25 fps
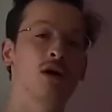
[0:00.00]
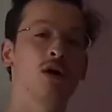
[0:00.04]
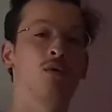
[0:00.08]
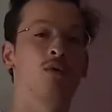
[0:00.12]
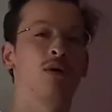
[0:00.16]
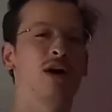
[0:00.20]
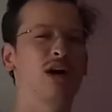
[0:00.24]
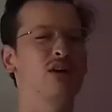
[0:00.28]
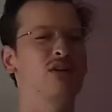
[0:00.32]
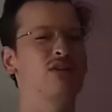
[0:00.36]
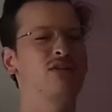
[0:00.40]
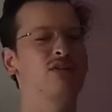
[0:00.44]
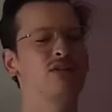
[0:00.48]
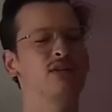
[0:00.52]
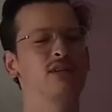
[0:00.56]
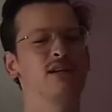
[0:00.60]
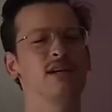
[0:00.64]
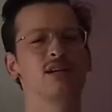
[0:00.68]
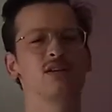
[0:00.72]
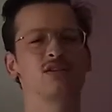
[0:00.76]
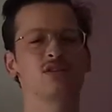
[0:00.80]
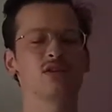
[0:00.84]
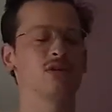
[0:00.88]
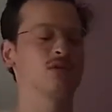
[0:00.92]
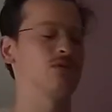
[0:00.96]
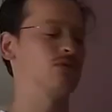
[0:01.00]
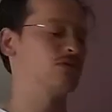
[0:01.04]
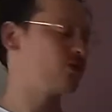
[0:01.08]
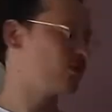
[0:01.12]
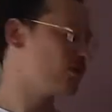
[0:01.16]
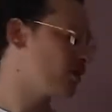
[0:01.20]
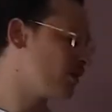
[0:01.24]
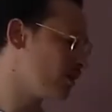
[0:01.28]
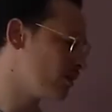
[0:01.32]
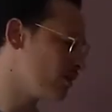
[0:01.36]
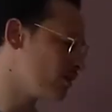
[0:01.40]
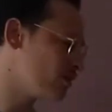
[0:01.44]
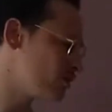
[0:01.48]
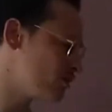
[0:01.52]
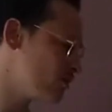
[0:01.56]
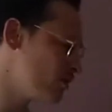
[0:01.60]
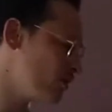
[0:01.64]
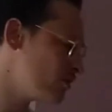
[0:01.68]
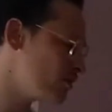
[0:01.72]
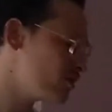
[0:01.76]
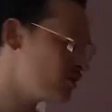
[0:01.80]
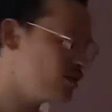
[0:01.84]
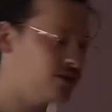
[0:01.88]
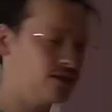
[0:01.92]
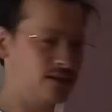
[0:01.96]
Why are they so
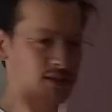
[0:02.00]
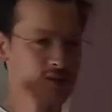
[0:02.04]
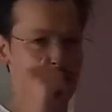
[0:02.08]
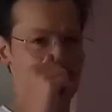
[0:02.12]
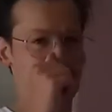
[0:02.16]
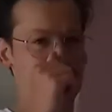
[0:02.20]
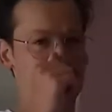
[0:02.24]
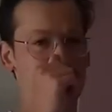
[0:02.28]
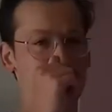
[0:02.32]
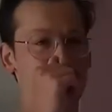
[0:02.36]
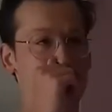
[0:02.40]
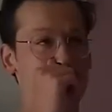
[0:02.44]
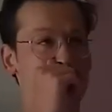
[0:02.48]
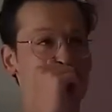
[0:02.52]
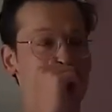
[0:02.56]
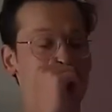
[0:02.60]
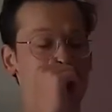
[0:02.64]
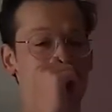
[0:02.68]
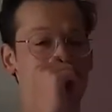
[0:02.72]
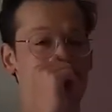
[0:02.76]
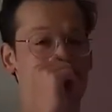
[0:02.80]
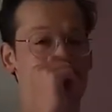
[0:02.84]
structured? I think